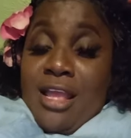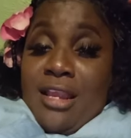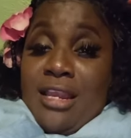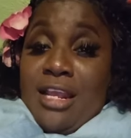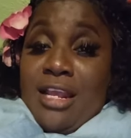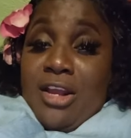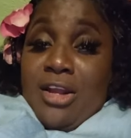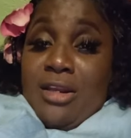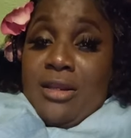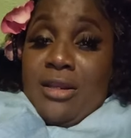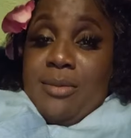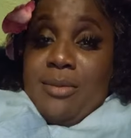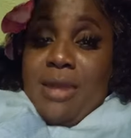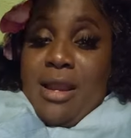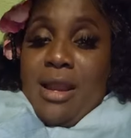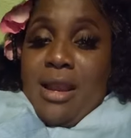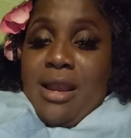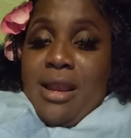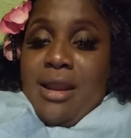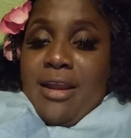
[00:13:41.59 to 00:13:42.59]
Let go the
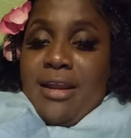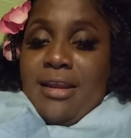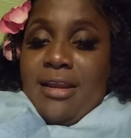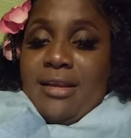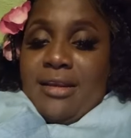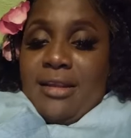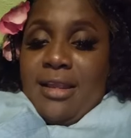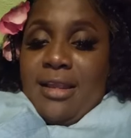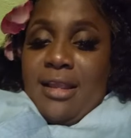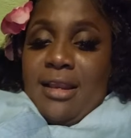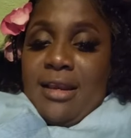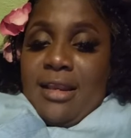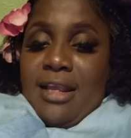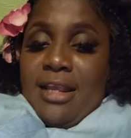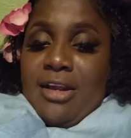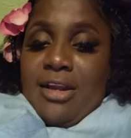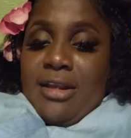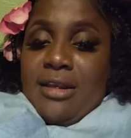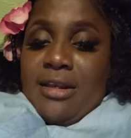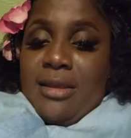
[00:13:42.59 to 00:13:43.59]
bird.
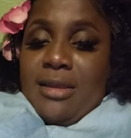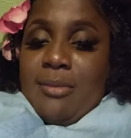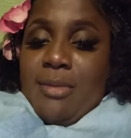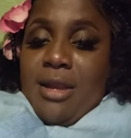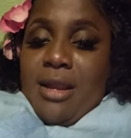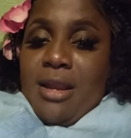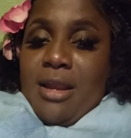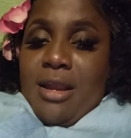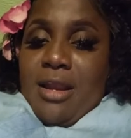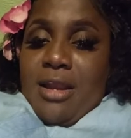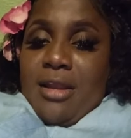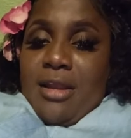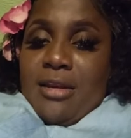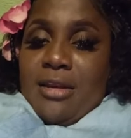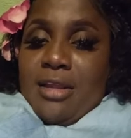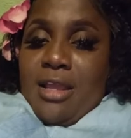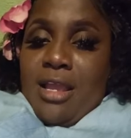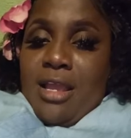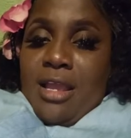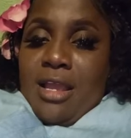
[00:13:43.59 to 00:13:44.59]
Let go the
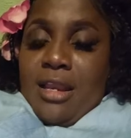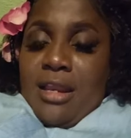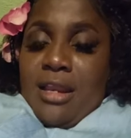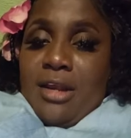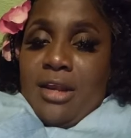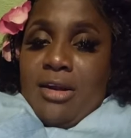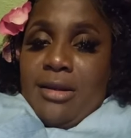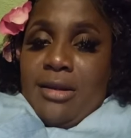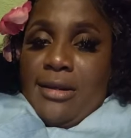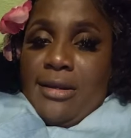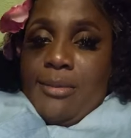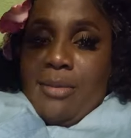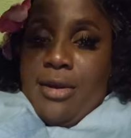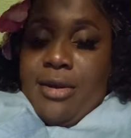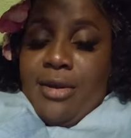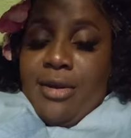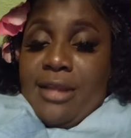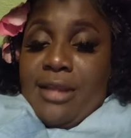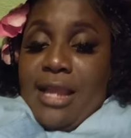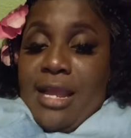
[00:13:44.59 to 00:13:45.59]
bird. Let go the
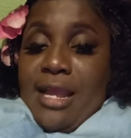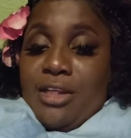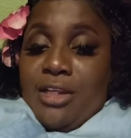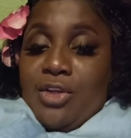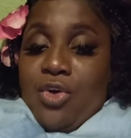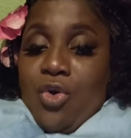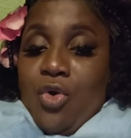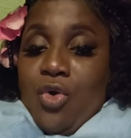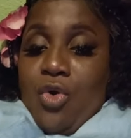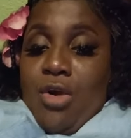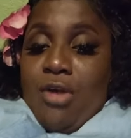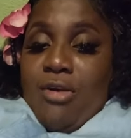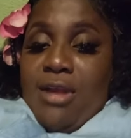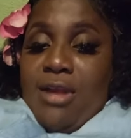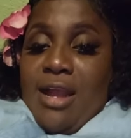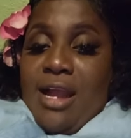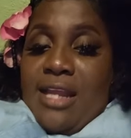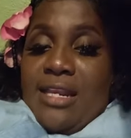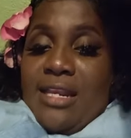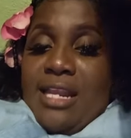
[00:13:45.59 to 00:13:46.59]
bird. And
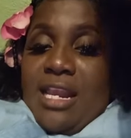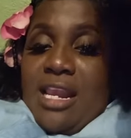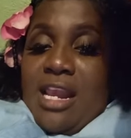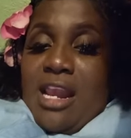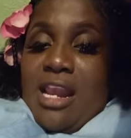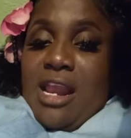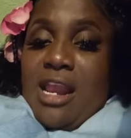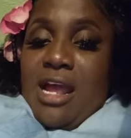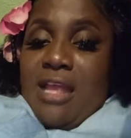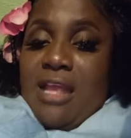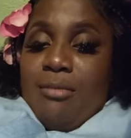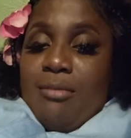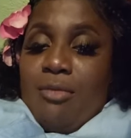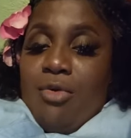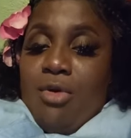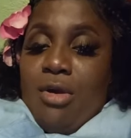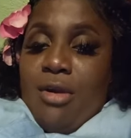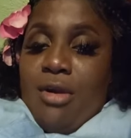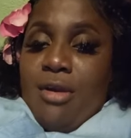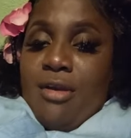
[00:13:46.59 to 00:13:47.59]
Cora and a lot
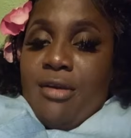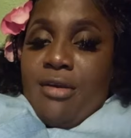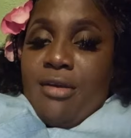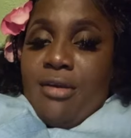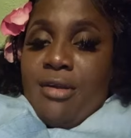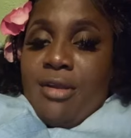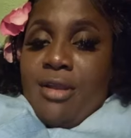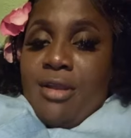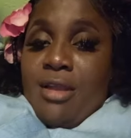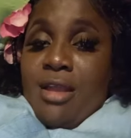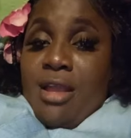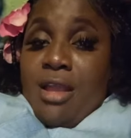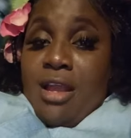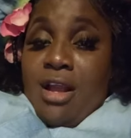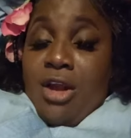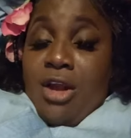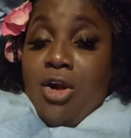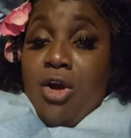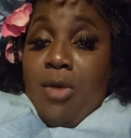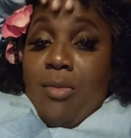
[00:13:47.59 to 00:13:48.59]
more
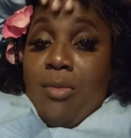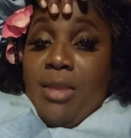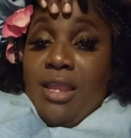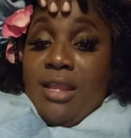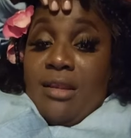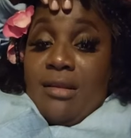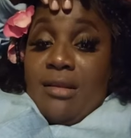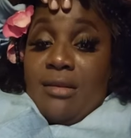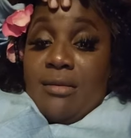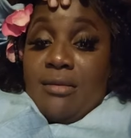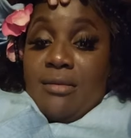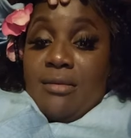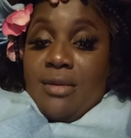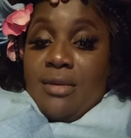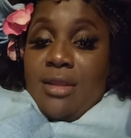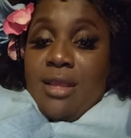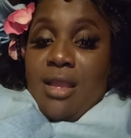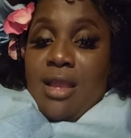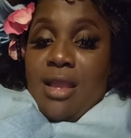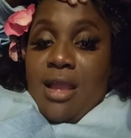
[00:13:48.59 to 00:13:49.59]
coming.
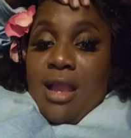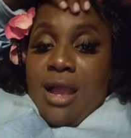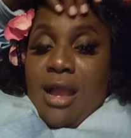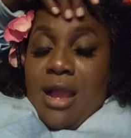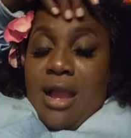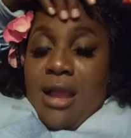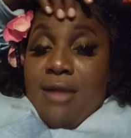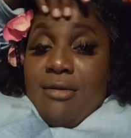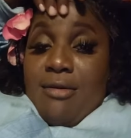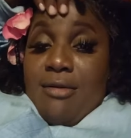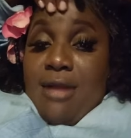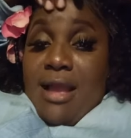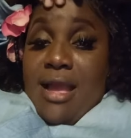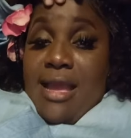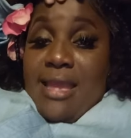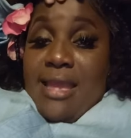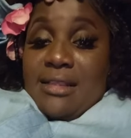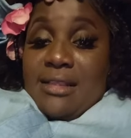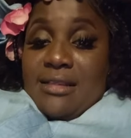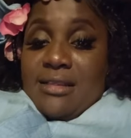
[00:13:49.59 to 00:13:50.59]

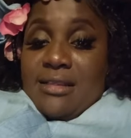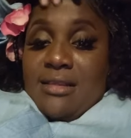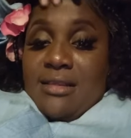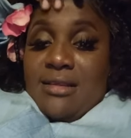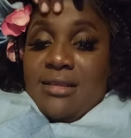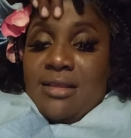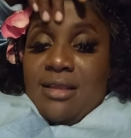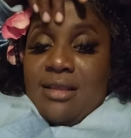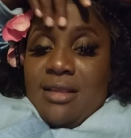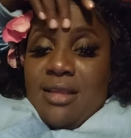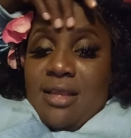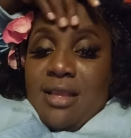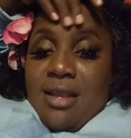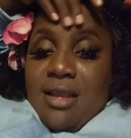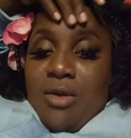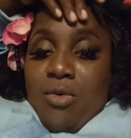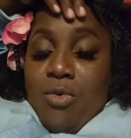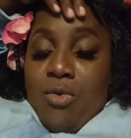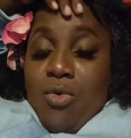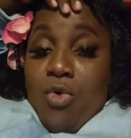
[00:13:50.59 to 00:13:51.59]
Alright.
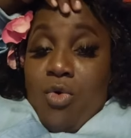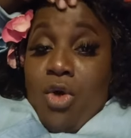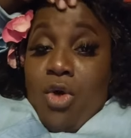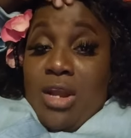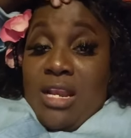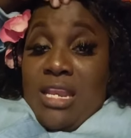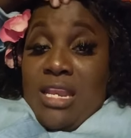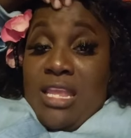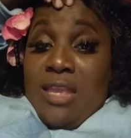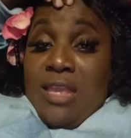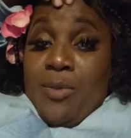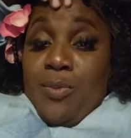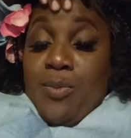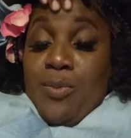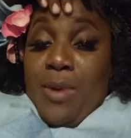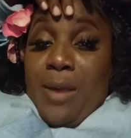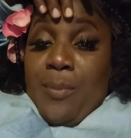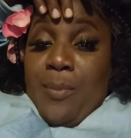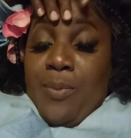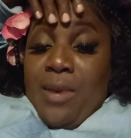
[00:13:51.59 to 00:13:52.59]
Wally
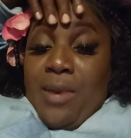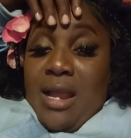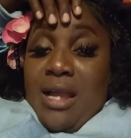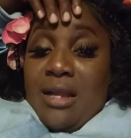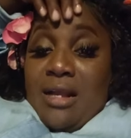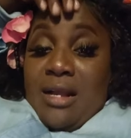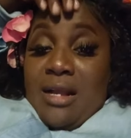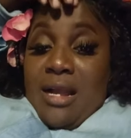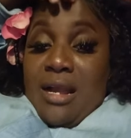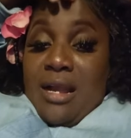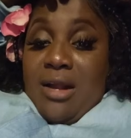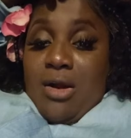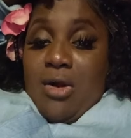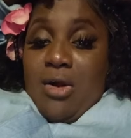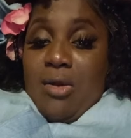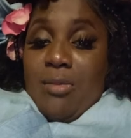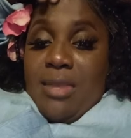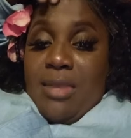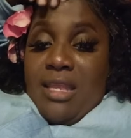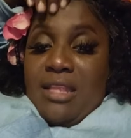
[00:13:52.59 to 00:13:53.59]
Paplanka
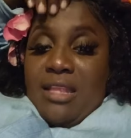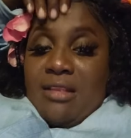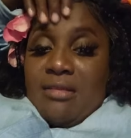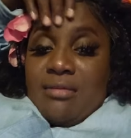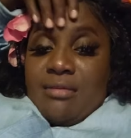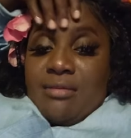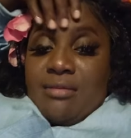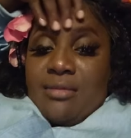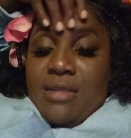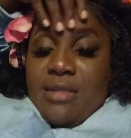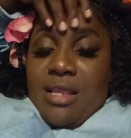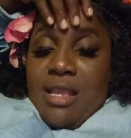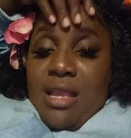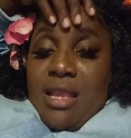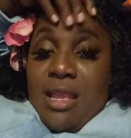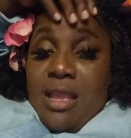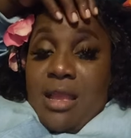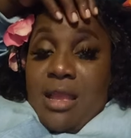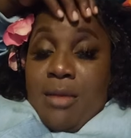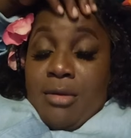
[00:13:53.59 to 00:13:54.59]
coming.
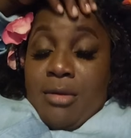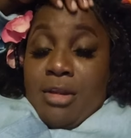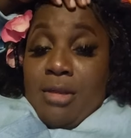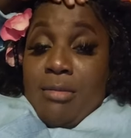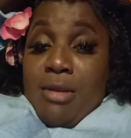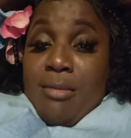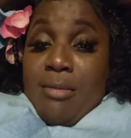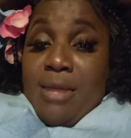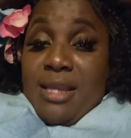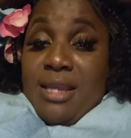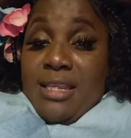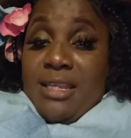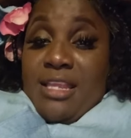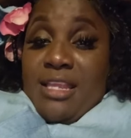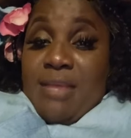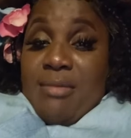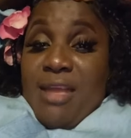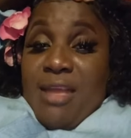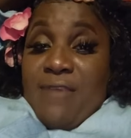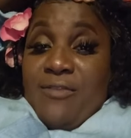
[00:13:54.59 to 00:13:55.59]
I remember the
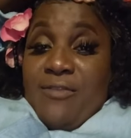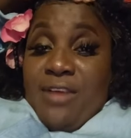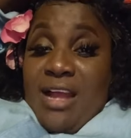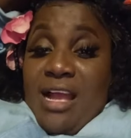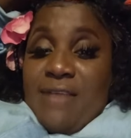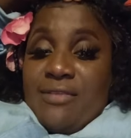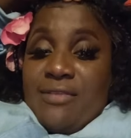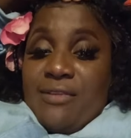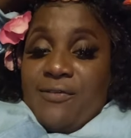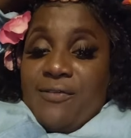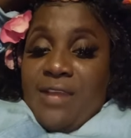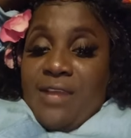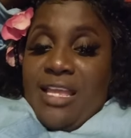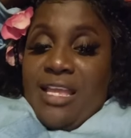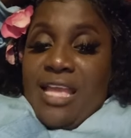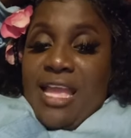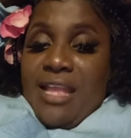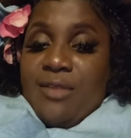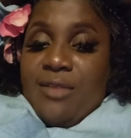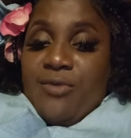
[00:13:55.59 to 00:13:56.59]
name, I forgot the
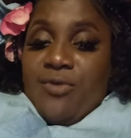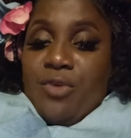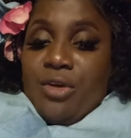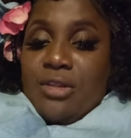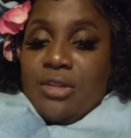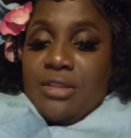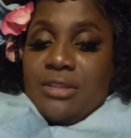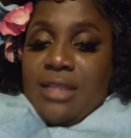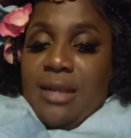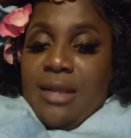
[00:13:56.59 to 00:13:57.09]
flyer in front